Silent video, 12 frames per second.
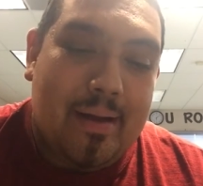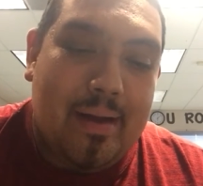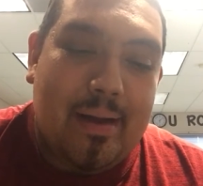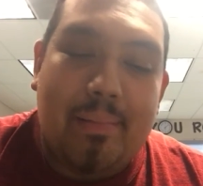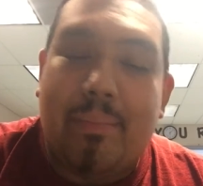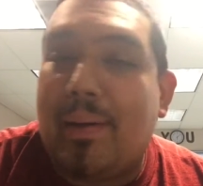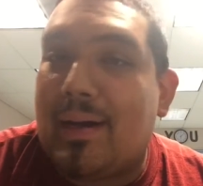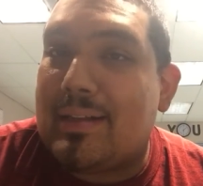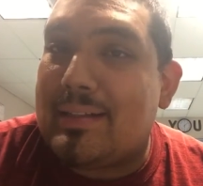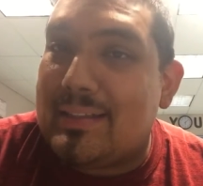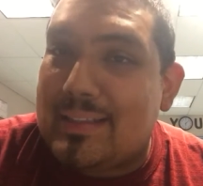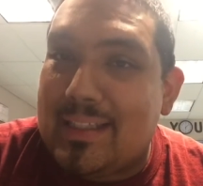But
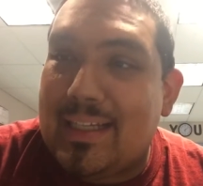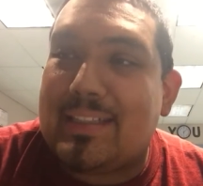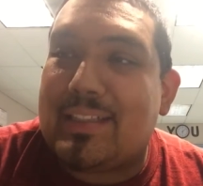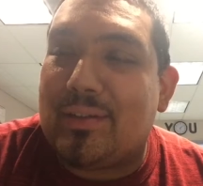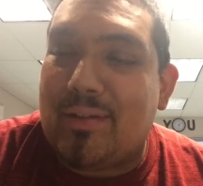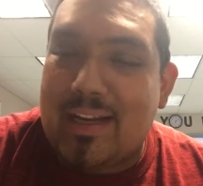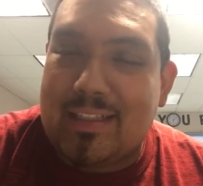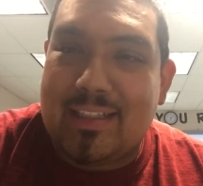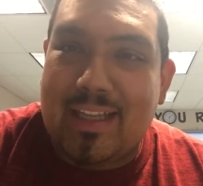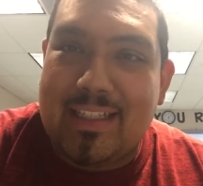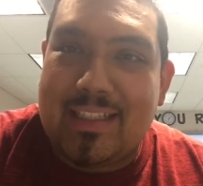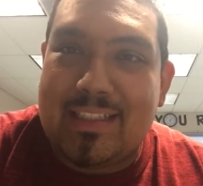Bucks and Six,
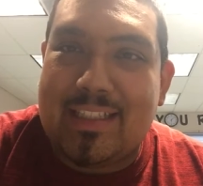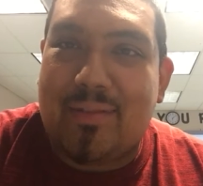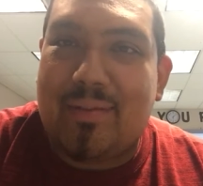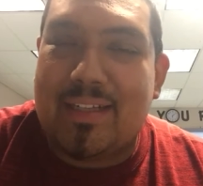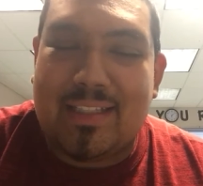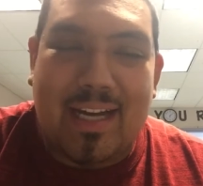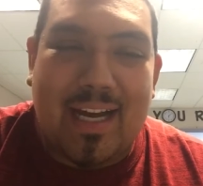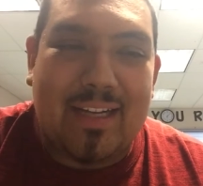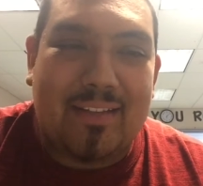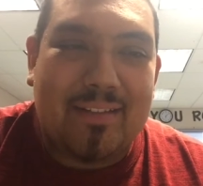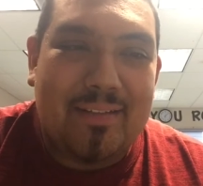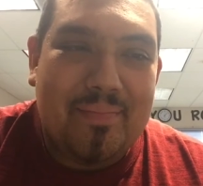congratulations. They won the
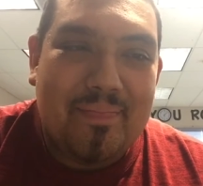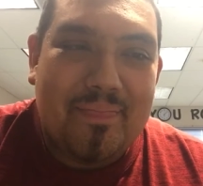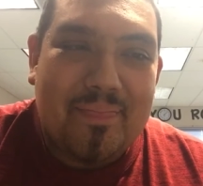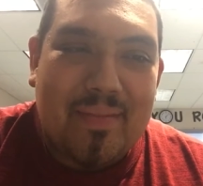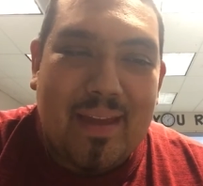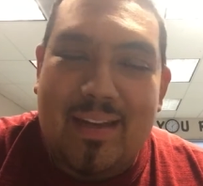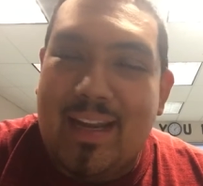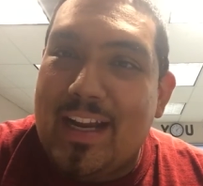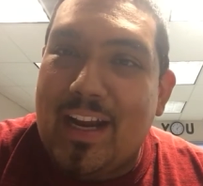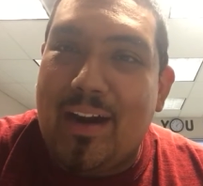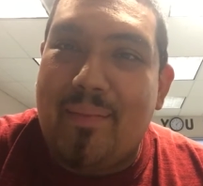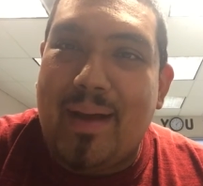title. And there
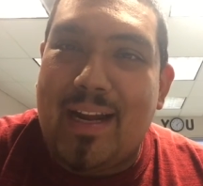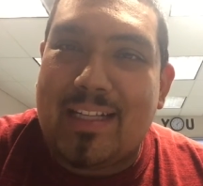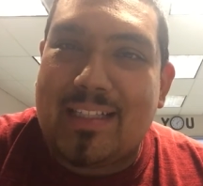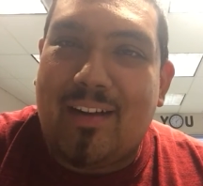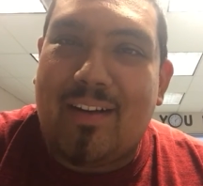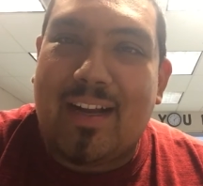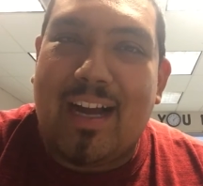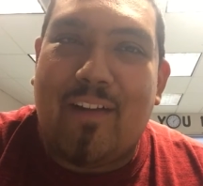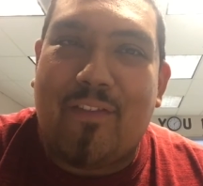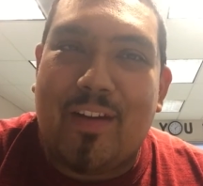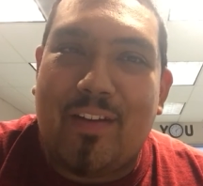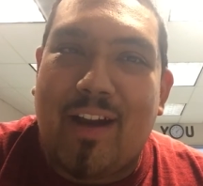you go, man. That's all I
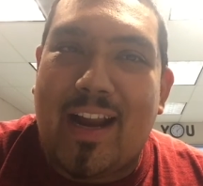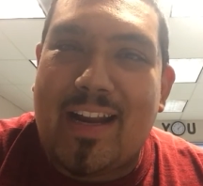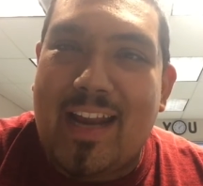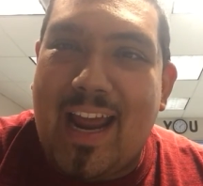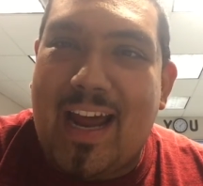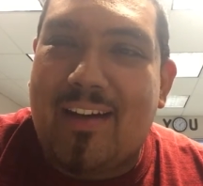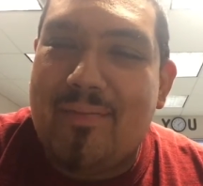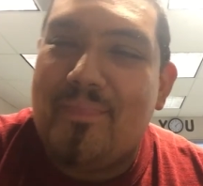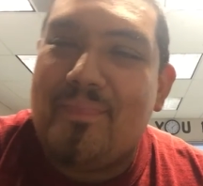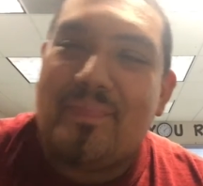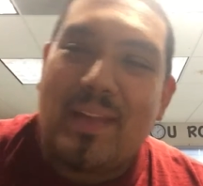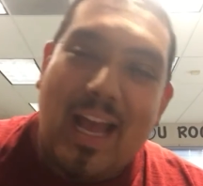got for you right now.
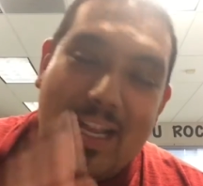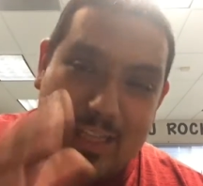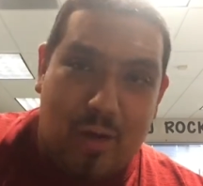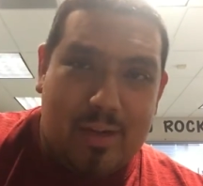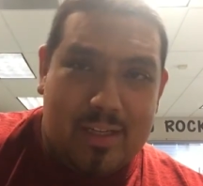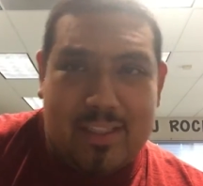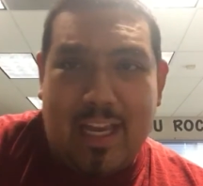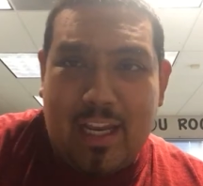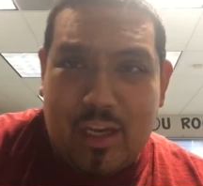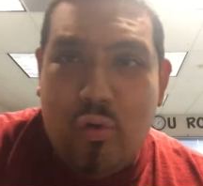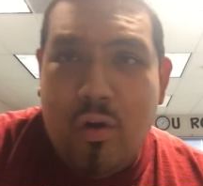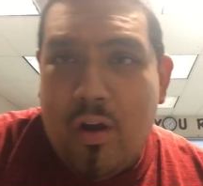As always,
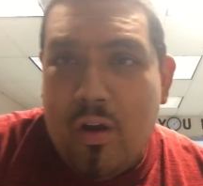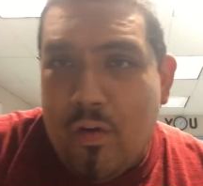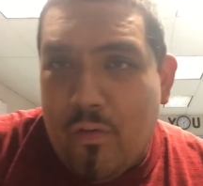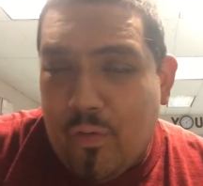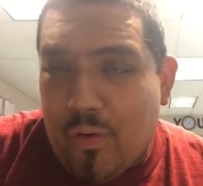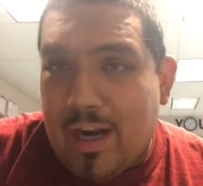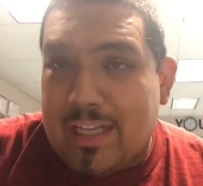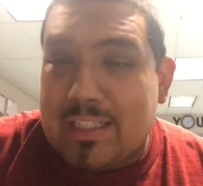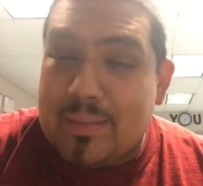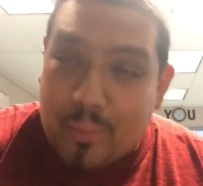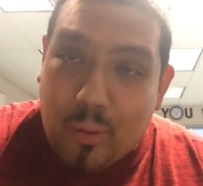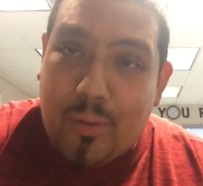thank you for
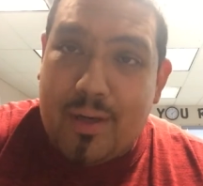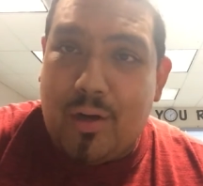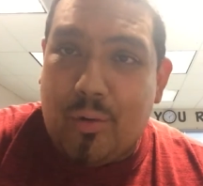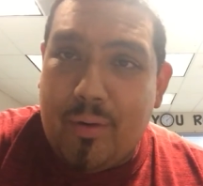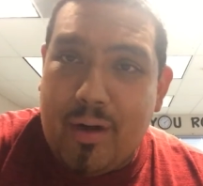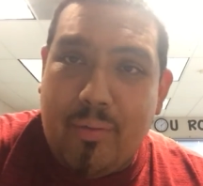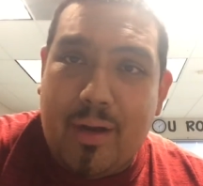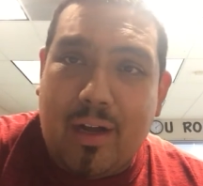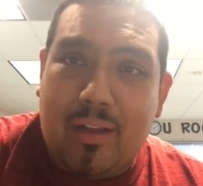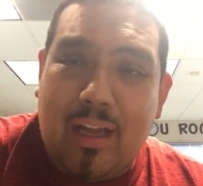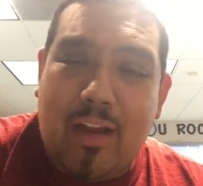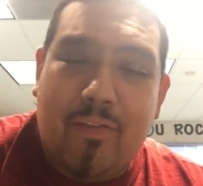exploring the arena we
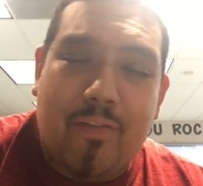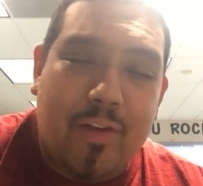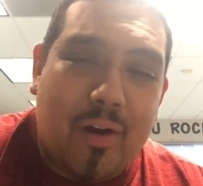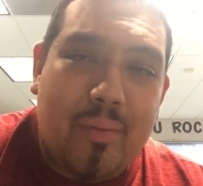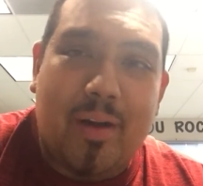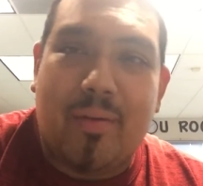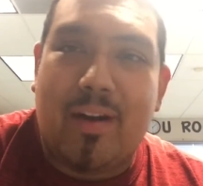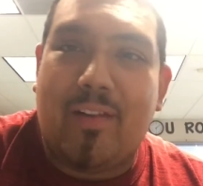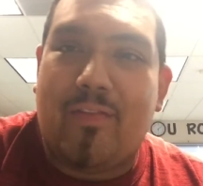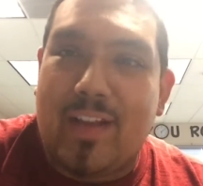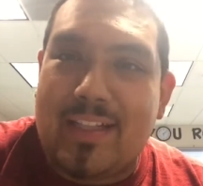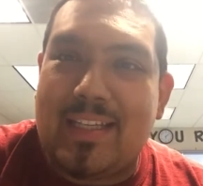call life with your homie
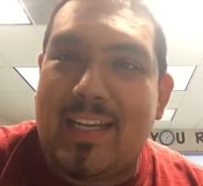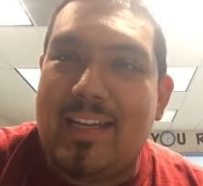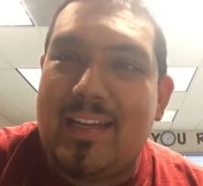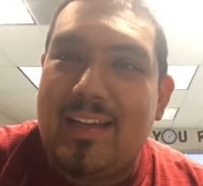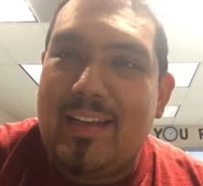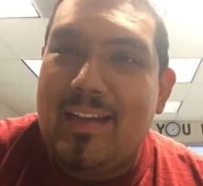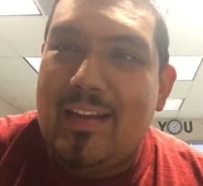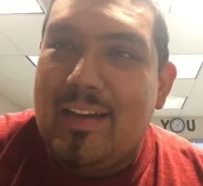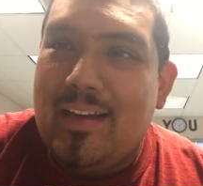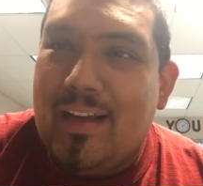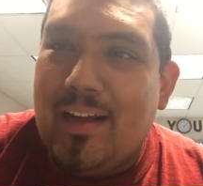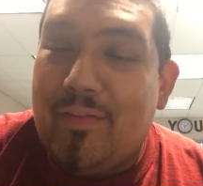Arenavincent.
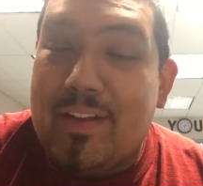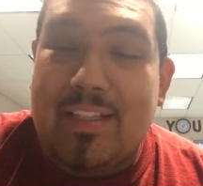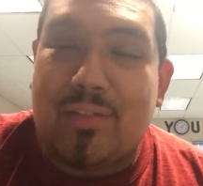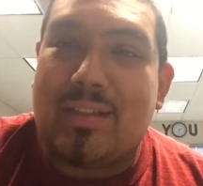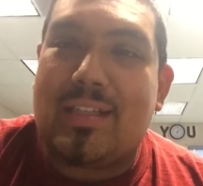Vincent